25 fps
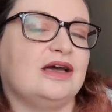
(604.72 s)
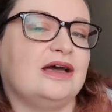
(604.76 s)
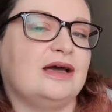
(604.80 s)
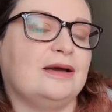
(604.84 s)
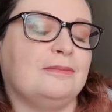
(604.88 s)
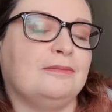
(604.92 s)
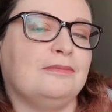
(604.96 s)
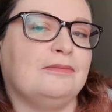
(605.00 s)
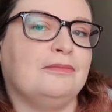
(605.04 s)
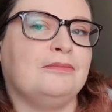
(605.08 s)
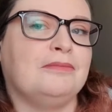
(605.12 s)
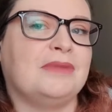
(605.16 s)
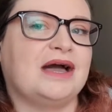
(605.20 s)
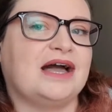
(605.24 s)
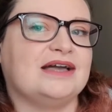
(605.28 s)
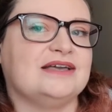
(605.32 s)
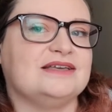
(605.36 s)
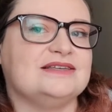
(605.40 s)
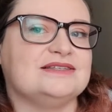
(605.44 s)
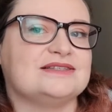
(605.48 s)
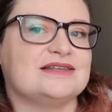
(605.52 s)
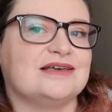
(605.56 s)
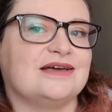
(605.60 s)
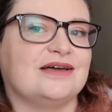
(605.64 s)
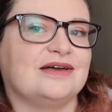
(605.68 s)
Matt is
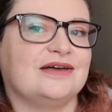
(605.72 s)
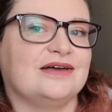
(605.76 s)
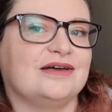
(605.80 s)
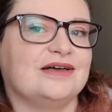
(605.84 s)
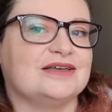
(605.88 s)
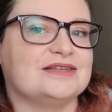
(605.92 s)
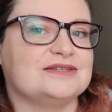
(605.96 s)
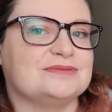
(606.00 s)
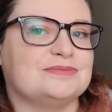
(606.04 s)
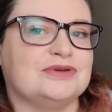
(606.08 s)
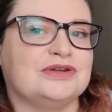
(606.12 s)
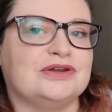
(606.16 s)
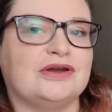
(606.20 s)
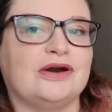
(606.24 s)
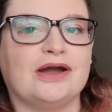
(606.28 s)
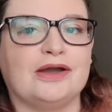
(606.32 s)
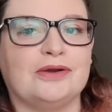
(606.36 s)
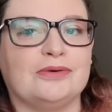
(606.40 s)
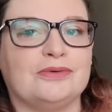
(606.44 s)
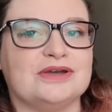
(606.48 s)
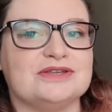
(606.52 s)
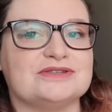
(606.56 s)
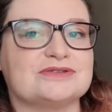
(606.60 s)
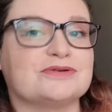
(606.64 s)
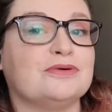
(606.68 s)
a husband. I always
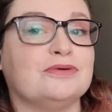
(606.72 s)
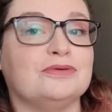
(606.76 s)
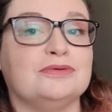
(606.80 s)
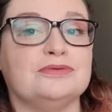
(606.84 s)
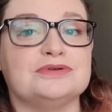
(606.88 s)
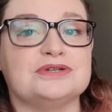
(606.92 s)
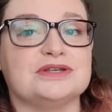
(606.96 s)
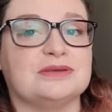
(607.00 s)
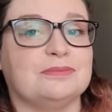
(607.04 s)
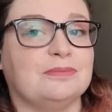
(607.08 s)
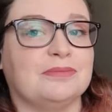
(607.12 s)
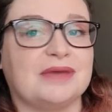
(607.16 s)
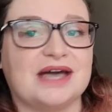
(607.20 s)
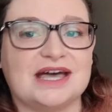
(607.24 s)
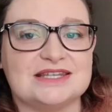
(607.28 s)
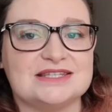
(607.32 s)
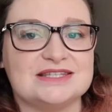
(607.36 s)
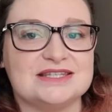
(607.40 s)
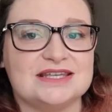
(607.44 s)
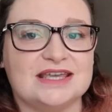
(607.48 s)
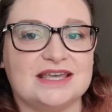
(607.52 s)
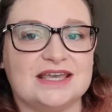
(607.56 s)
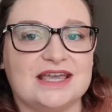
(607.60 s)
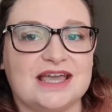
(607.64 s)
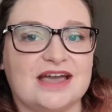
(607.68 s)
called him
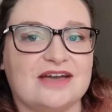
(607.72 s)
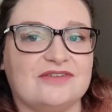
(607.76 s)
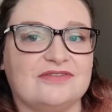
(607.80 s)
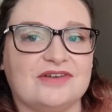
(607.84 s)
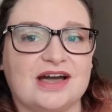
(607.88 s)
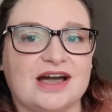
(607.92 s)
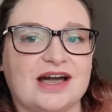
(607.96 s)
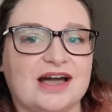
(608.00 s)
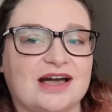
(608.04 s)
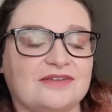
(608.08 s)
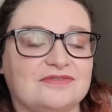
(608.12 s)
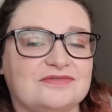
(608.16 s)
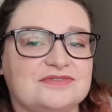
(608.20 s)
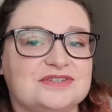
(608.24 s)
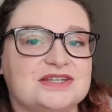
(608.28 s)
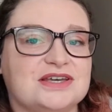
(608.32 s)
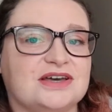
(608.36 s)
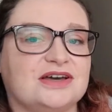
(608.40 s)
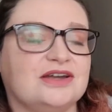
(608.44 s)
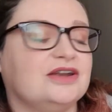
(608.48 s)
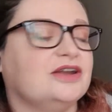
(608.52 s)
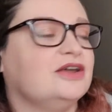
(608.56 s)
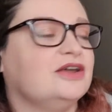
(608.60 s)
Matty, ever have done.